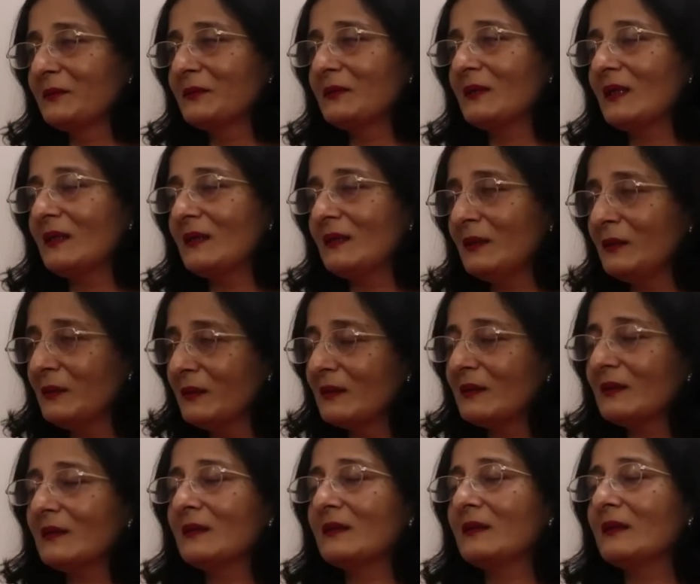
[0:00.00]
So I
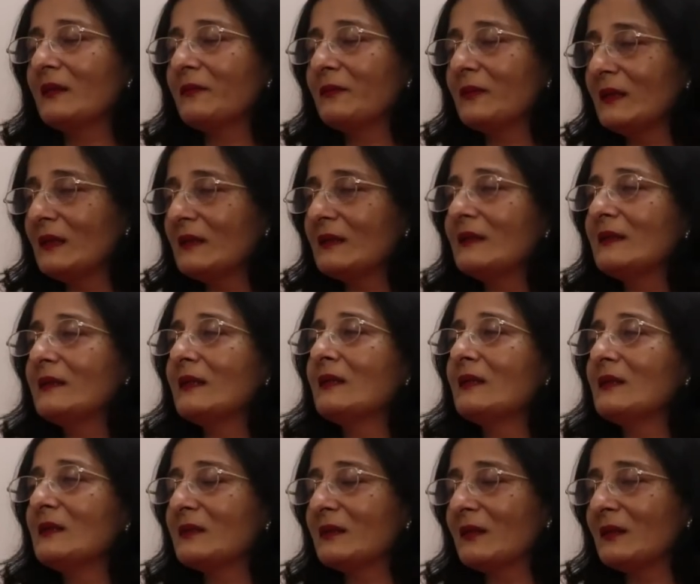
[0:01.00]
think definitely there
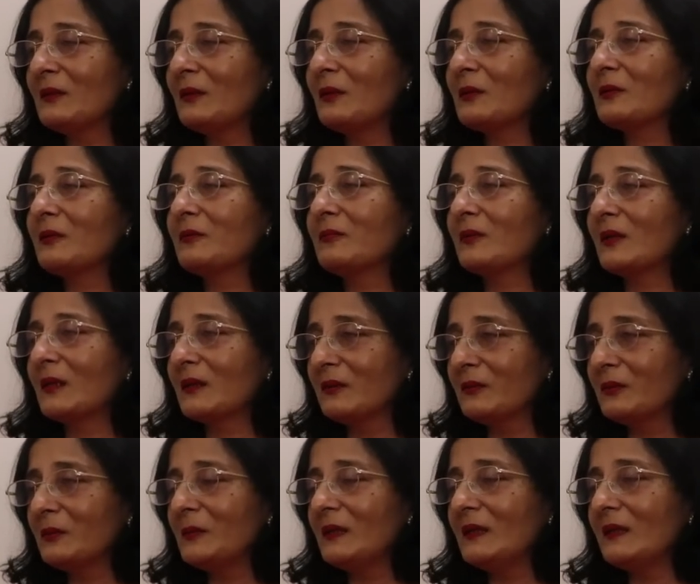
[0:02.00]
is a lot of
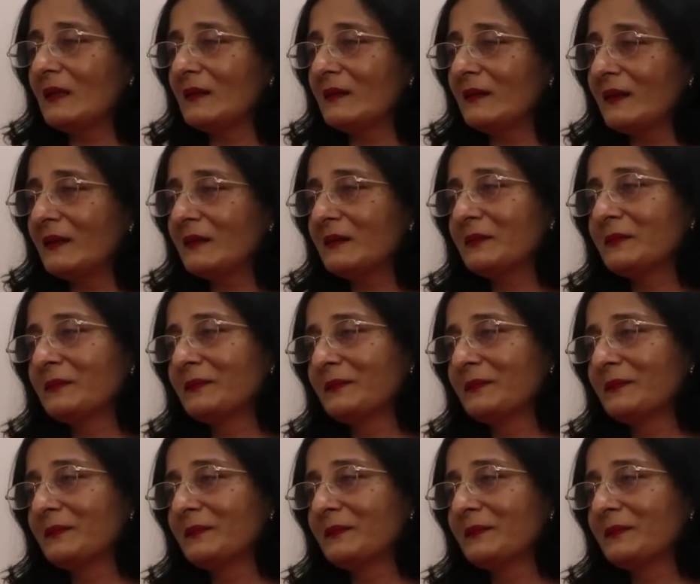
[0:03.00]
work to be done there.